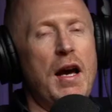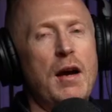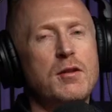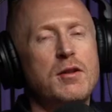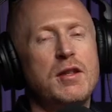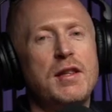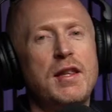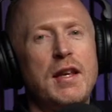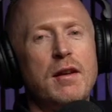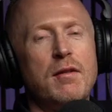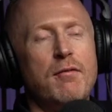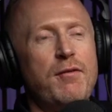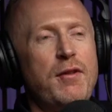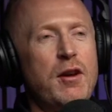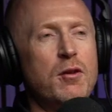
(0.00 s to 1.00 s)
How do you think
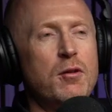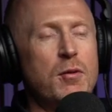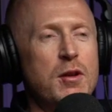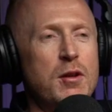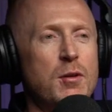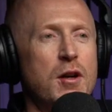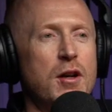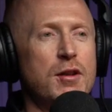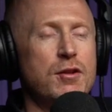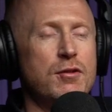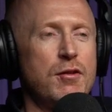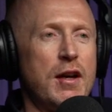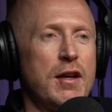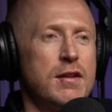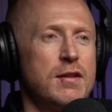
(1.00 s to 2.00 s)
and feel when you are
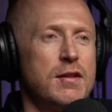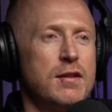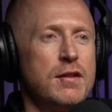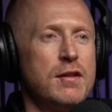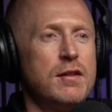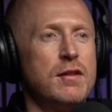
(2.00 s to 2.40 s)
stressed?